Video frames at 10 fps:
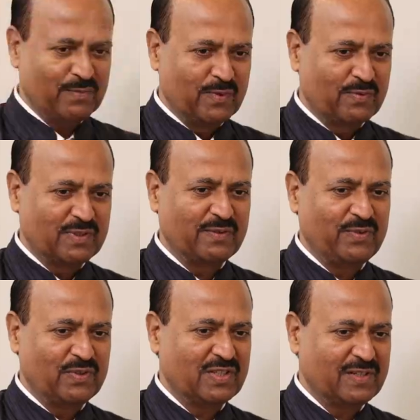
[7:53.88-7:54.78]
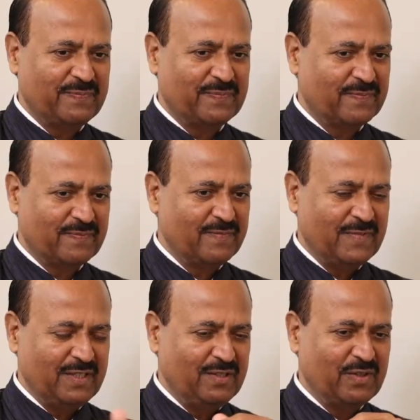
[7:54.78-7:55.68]
to move to the future,
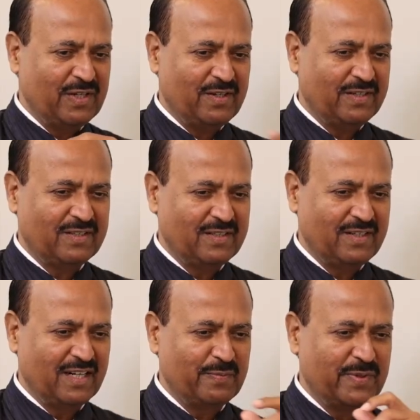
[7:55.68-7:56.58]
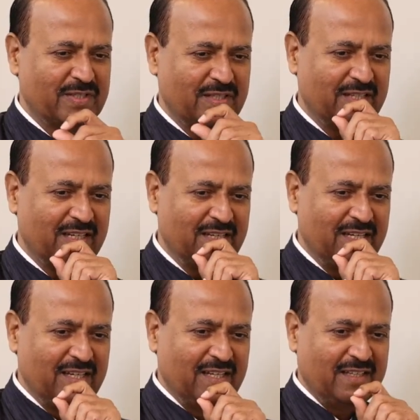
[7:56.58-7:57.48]
you are not the real person there.
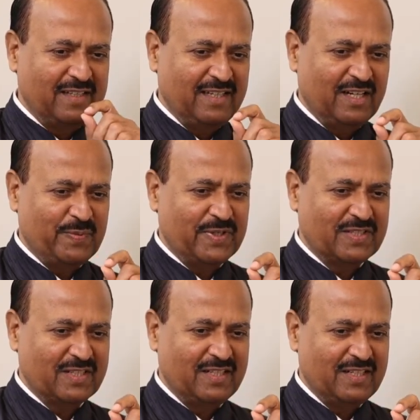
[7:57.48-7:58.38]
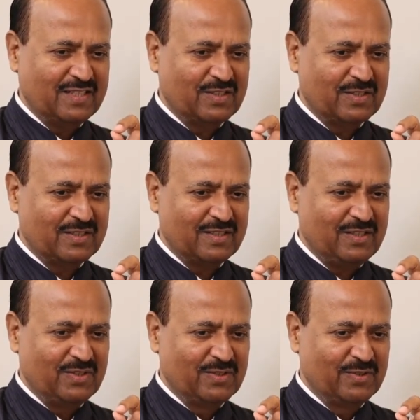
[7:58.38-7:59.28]
The real person is
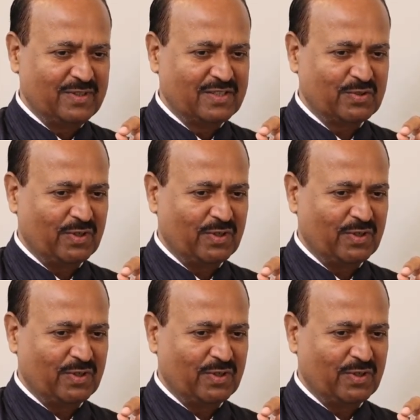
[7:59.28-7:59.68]
you is